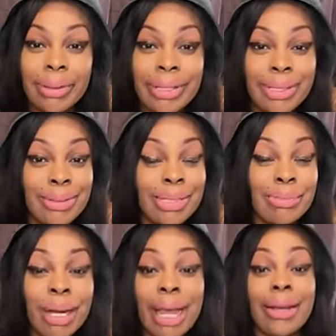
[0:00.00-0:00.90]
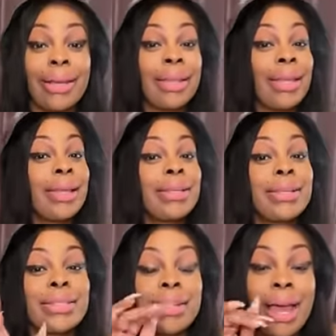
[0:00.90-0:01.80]
As soon as when I end
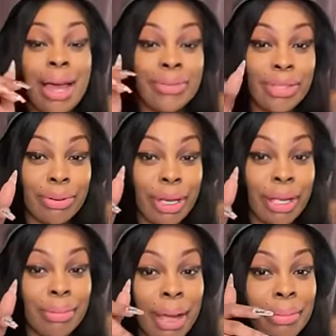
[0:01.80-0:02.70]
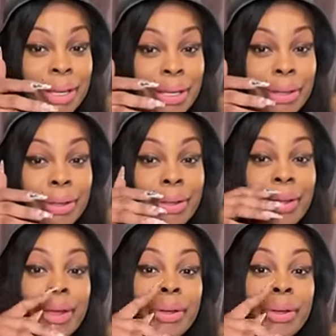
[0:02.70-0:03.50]
this live stream, I'm going to